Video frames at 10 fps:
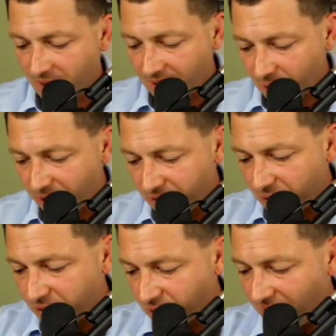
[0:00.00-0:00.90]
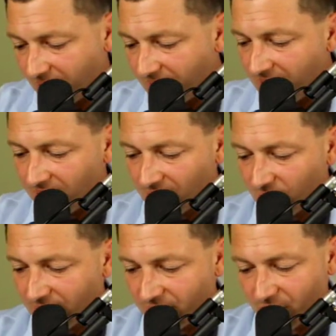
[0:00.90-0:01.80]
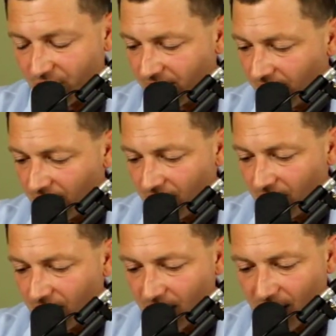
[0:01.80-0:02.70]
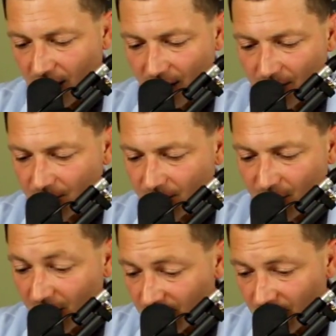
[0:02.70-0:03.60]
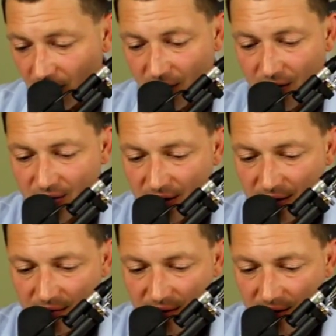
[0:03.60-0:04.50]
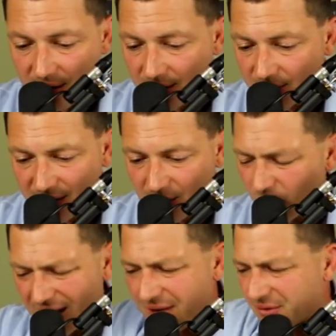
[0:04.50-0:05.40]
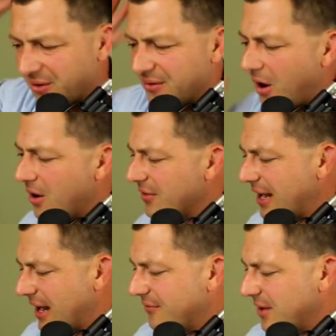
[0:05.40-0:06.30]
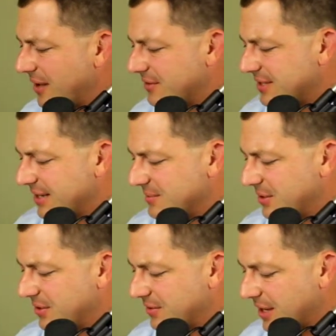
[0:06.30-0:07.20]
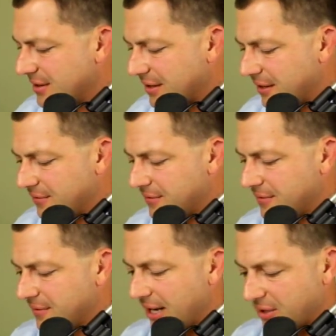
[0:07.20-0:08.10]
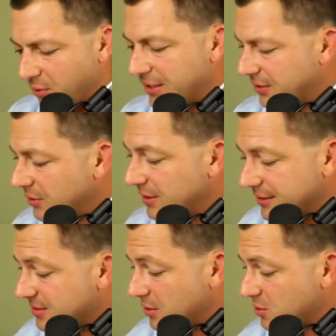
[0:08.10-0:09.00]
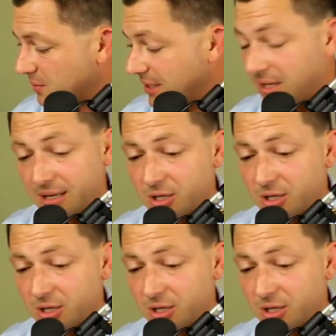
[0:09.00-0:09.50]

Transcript: I quit doing direct mail. I quit doing uh, postcards and uh, whatever. All the every advertisement you can think of, I quit doing it. Social media